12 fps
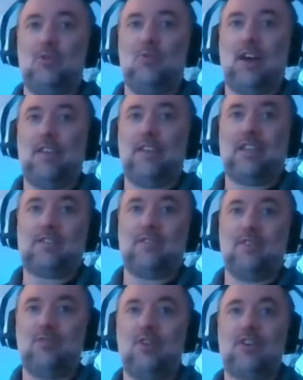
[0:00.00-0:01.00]
write things
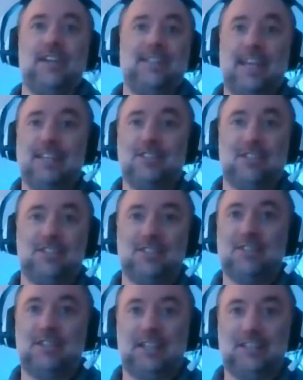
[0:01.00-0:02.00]
for rockets engines
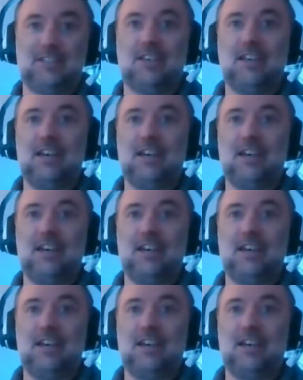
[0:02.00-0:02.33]
and things.